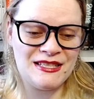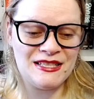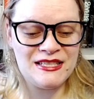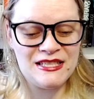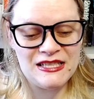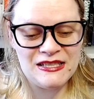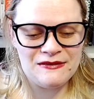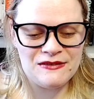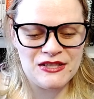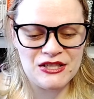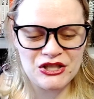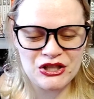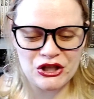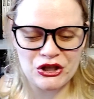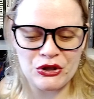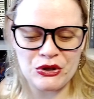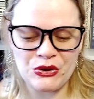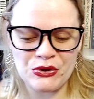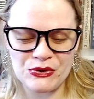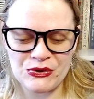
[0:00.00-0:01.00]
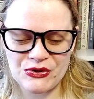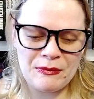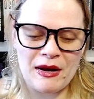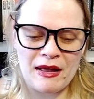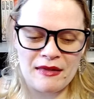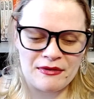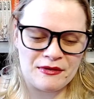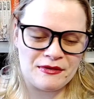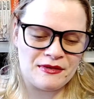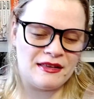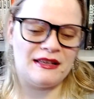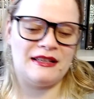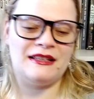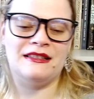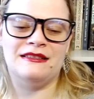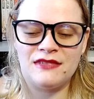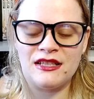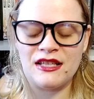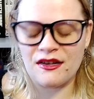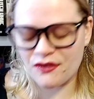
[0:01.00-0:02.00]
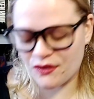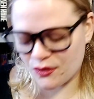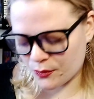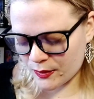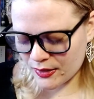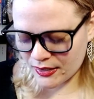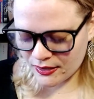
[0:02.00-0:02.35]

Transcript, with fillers: TV shows rather than the other way